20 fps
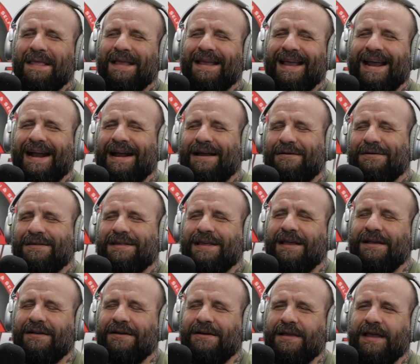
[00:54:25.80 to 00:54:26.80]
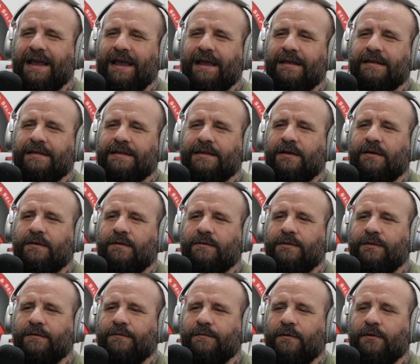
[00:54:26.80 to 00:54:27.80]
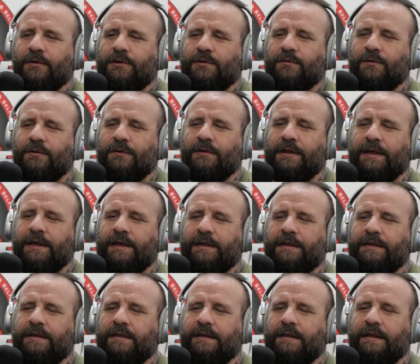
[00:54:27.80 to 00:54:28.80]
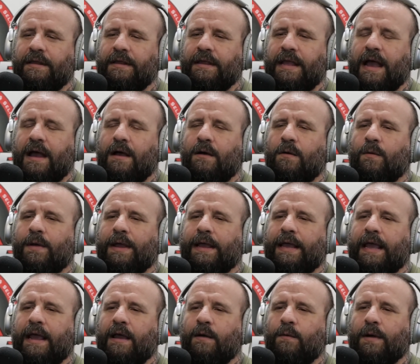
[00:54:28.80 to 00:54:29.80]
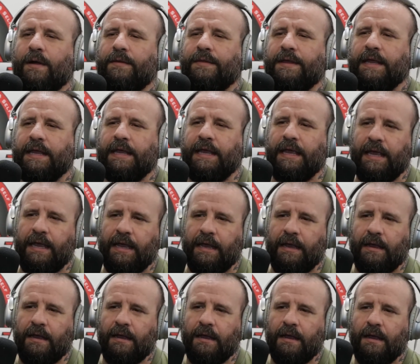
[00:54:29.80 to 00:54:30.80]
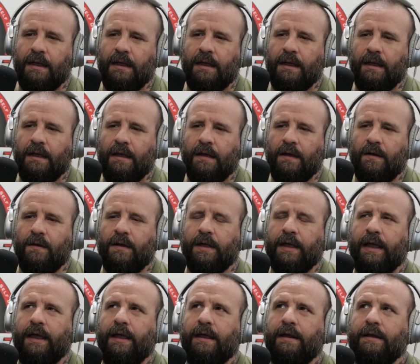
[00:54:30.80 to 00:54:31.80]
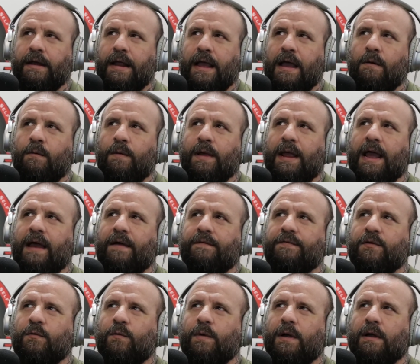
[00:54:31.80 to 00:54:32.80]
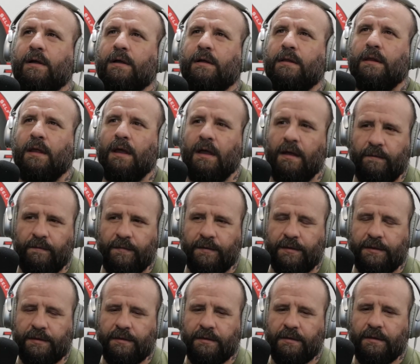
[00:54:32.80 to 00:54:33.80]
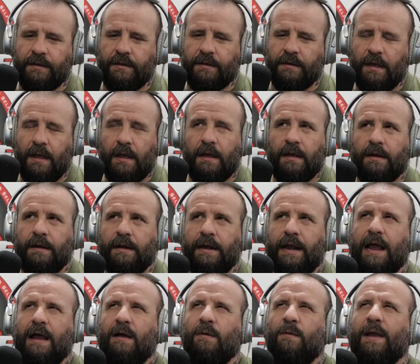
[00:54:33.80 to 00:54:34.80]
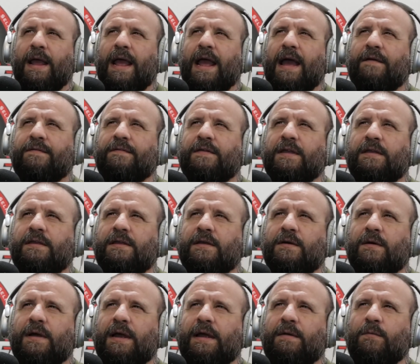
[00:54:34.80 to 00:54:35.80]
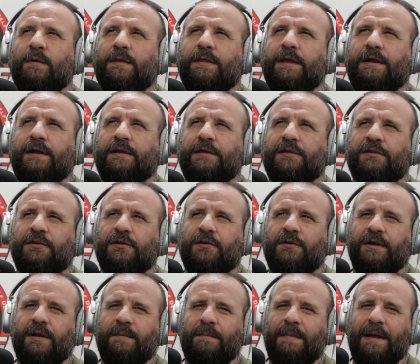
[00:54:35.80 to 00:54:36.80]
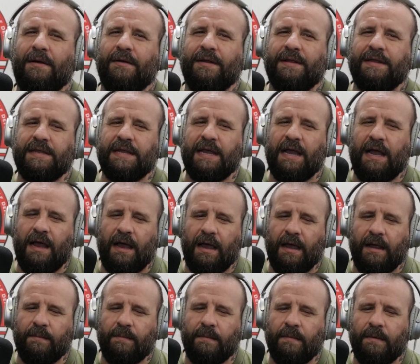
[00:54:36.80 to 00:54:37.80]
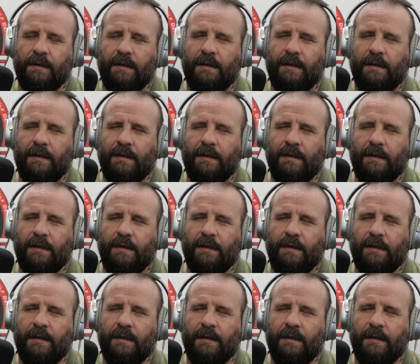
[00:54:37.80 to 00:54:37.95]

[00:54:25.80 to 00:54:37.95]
And I was like, okay, so the first rule is now we can't wear the gi. Okay, now we have to wear gloves. Now we have to do it within a certain amount of time.